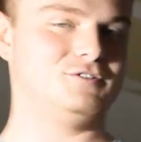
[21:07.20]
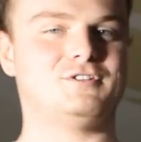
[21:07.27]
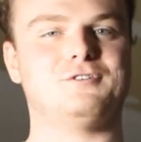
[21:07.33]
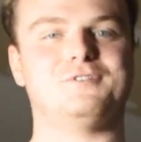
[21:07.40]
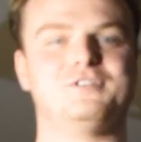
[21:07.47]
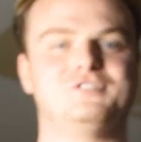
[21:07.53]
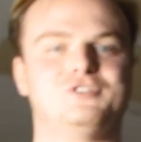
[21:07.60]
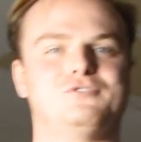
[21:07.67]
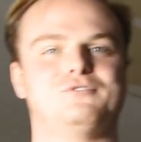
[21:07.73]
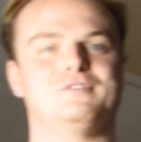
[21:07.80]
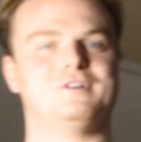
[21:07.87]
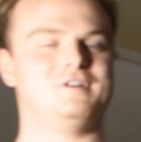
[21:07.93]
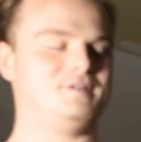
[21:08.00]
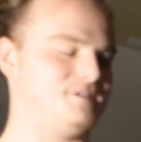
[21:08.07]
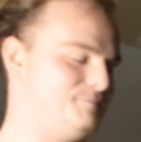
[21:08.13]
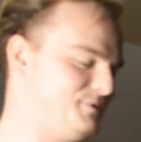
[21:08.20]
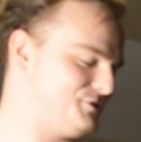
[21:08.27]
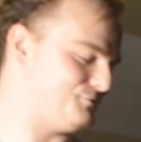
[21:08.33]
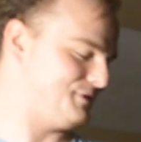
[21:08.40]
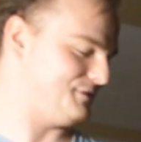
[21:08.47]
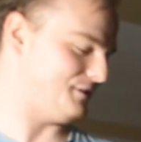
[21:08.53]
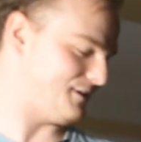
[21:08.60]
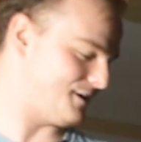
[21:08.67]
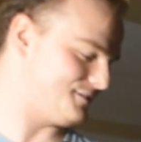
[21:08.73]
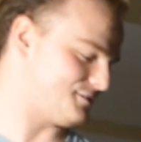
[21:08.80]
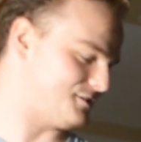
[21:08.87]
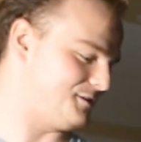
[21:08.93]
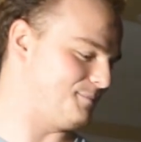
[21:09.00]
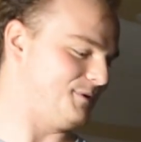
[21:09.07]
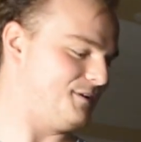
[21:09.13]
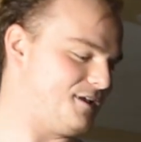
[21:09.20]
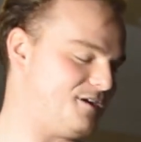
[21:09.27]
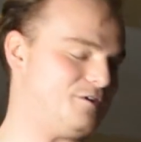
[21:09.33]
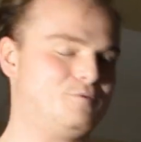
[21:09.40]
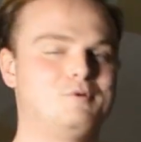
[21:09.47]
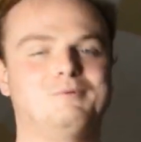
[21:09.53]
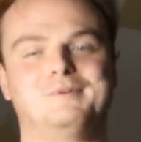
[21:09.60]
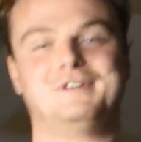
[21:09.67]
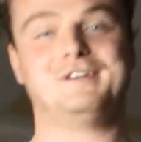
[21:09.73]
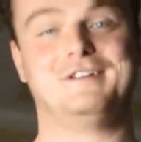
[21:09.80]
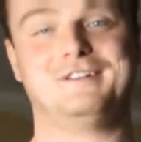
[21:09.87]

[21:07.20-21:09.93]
story short, in between the last clip and now, what we did